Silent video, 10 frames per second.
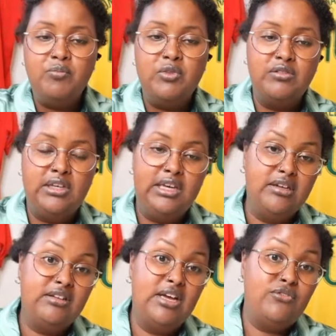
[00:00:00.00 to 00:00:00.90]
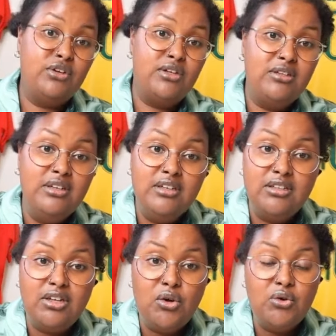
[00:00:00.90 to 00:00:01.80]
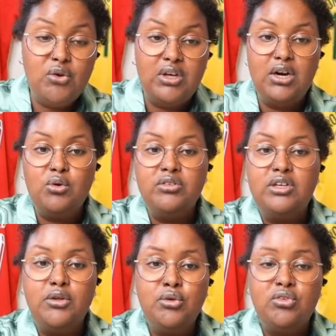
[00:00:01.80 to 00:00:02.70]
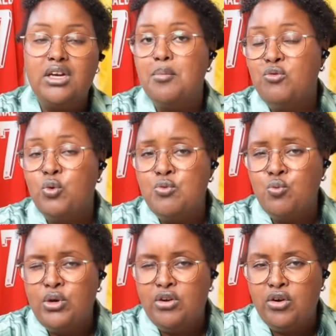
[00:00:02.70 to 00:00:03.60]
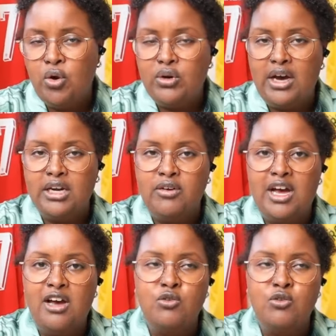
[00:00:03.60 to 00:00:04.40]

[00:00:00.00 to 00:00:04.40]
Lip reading: The logo here on the other side, I mean, we know kind of how